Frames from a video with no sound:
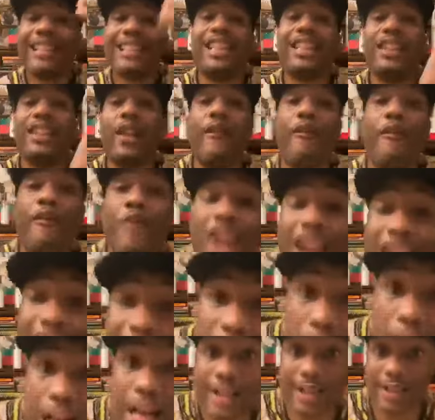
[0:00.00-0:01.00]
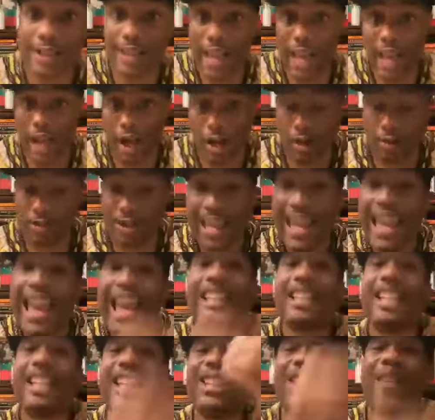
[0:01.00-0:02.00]
to defend themselves
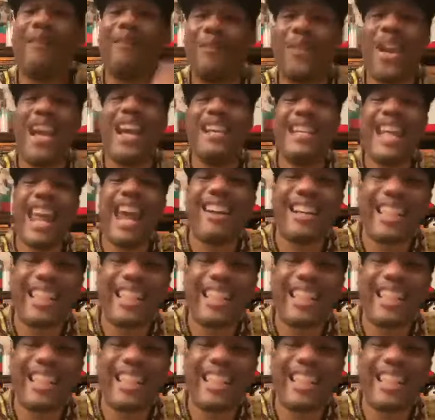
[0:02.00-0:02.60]
and to defend their